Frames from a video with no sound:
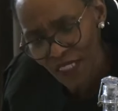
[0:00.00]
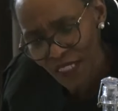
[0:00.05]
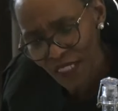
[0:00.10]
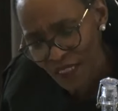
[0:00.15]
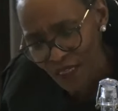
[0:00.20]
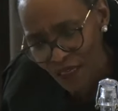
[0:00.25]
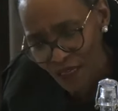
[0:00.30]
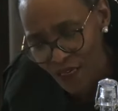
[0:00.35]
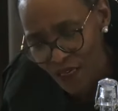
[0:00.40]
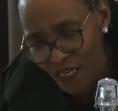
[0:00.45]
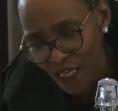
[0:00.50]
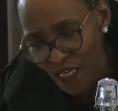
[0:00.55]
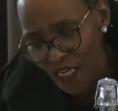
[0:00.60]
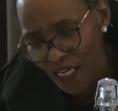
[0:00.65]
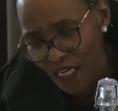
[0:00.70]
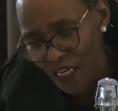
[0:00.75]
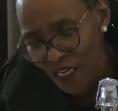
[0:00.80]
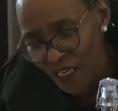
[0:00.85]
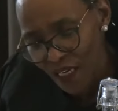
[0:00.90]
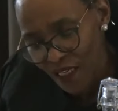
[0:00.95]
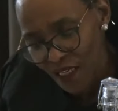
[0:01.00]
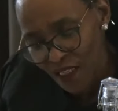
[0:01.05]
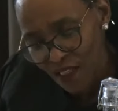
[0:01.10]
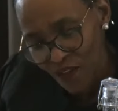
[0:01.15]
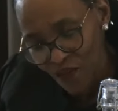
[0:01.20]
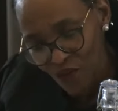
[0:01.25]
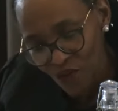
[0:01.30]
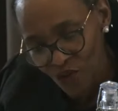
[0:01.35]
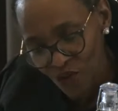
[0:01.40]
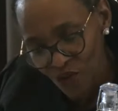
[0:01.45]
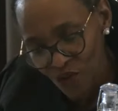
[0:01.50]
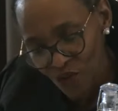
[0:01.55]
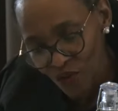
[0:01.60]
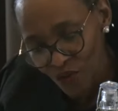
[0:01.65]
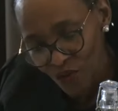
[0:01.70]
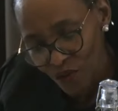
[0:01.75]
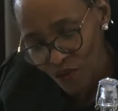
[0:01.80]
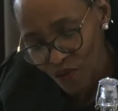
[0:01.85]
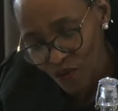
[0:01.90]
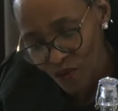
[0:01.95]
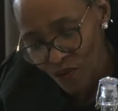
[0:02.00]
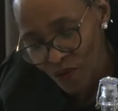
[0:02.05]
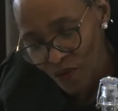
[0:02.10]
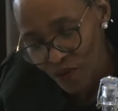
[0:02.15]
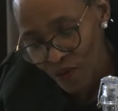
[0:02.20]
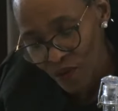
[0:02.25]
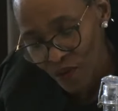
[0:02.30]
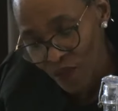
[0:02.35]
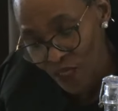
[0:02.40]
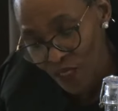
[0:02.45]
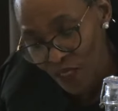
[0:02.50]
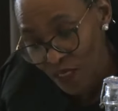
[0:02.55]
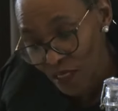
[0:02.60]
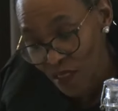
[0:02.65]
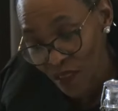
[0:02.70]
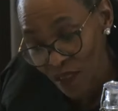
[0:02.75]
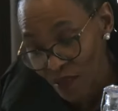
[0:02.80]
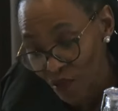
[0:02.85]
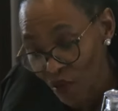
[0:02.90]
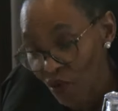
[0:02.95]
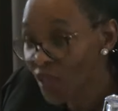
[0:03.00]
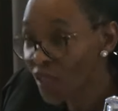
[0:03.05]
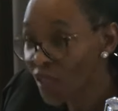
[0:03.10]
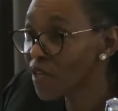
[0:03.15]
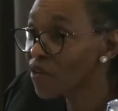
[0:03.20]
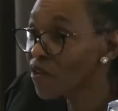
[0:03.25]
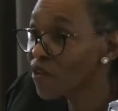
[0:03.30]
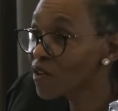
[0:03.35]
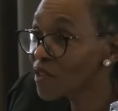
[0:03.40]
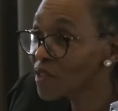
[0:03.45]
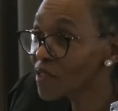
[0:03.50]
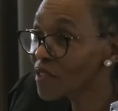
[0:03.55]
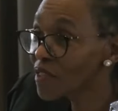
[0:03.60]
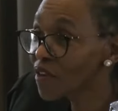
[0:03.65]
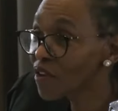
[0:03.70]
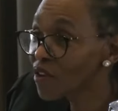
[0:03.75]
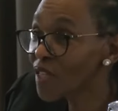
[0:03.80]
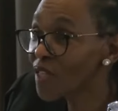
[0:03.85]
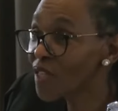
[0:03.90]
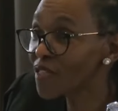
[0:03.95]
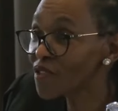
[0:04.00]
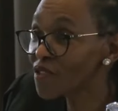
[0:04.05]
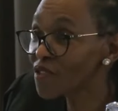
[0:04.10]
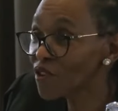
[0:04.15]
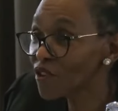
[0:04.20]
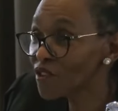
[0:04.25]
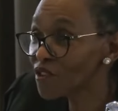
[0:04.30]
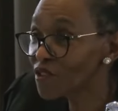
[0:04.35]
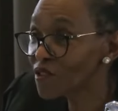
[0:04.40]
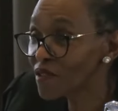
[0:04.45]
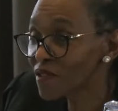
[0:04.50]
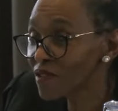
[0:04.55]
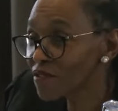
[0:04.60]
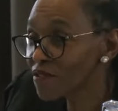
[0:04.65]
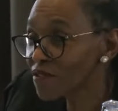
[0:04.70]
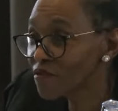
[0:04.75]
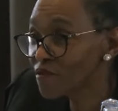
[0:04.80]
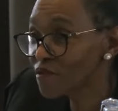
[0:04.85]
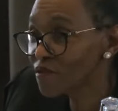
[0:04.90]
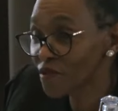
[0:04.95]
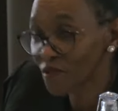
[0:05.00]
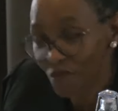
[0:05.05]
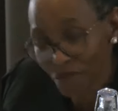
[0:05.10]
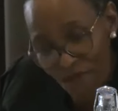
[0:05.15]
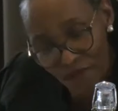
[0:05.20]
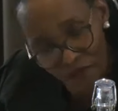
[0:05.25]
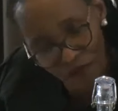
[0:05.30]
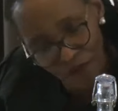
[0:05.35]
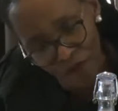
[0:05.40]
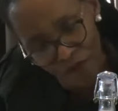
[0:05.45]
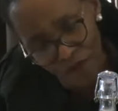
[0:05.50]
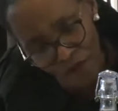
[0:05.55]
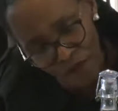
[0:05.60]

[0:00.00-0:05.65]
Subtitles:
written in your in all the codes, all these codes you've